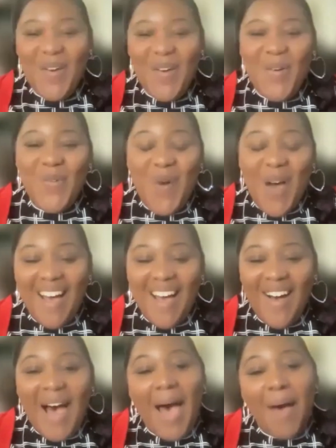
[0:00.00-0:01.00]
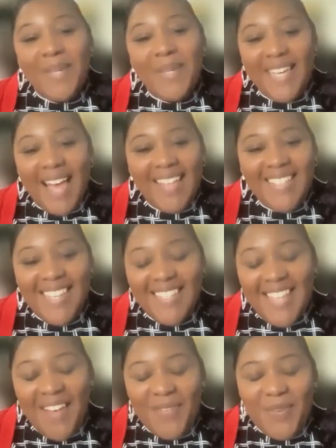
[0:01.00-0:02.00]
Wow. How many
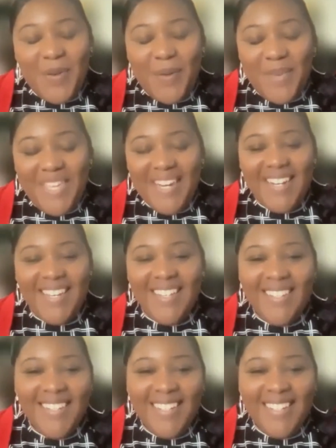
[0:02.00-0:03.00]
contests have you competed in?